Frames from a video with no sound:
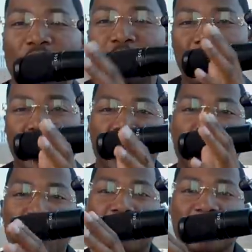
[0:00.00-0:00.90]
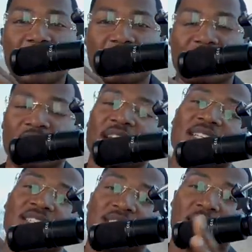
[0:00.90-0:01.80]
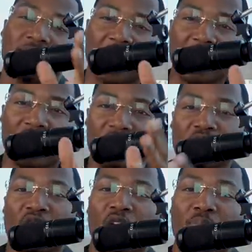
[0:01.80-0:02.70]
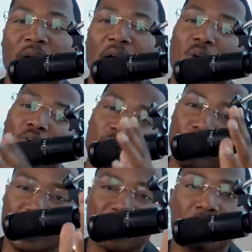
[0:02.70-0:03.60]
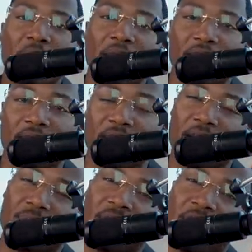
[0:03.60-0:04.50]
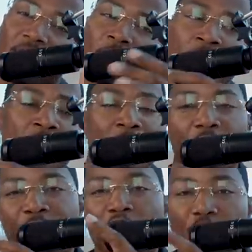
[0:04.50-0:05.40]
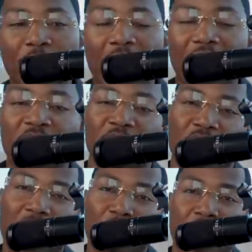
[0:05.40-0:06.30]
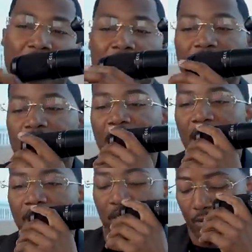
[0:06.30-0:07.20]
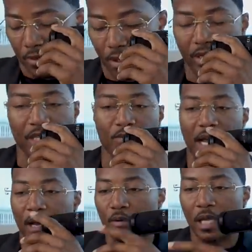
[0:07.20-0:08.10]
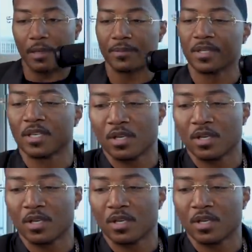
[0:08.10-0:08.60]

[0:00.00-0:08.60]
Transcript: we speak in Guapanese. It's something I love to talk about, which is money. You know what I mean? But first, we got to get the vibe right. You know what I mean? We're going to get it right. Hold up.